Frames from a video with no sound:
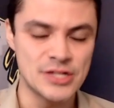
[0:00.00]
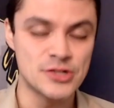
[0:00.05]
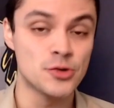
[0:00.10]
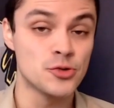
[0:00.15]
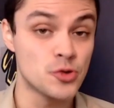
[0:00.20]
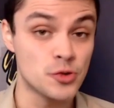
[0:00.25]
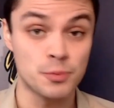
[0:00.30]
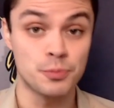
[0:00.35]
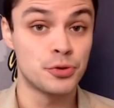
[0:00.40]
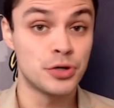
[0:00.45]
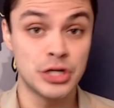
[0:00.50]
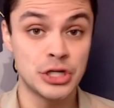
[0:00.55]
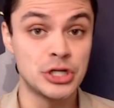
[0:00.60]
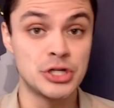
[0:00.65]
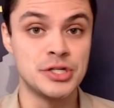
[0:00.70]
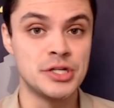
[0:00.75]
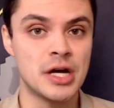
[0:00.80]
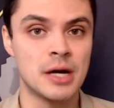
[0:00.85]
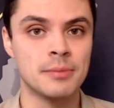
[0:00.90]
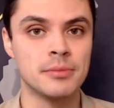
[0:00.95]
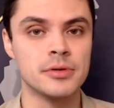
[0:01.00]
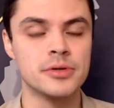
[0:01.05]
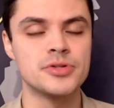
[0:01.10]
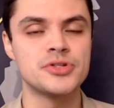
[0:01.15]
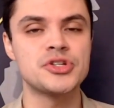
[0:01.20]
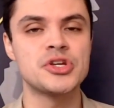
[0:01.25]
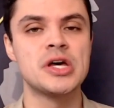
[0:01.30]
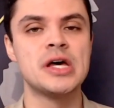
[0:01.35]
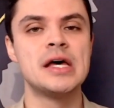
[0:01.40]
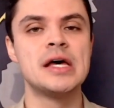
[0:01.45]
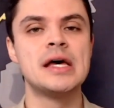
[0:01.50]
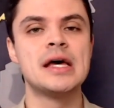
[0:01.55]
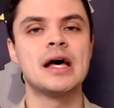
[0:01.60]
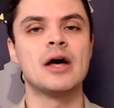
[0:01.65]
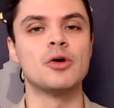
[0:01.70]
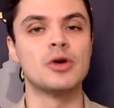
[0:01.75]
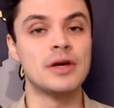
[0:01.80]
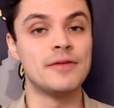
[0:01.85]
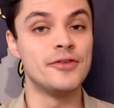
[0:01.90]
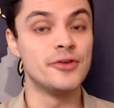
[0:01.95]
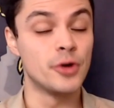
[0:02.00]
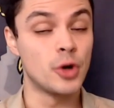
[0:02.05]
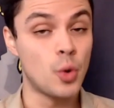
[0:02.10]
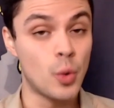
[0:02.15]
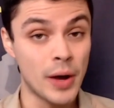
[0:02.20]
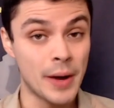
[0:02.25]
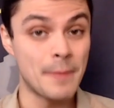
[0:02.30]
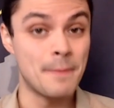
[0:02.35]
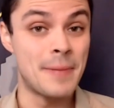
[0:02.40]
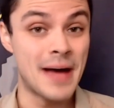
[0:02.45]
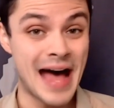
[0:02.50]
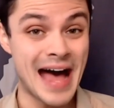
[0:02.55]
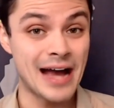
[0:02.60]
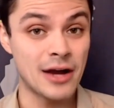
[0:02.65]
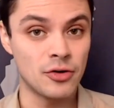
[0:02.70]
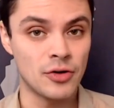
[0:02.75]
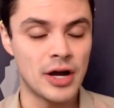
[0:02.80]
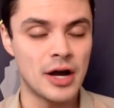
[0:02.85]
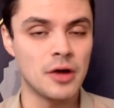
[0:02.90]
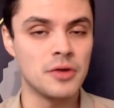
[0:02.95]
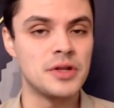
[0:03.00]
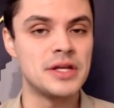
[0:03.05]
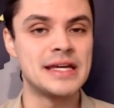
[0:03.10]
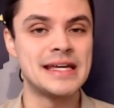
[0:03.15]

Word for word: Those are pretty good numbers. I'll give you a quick background.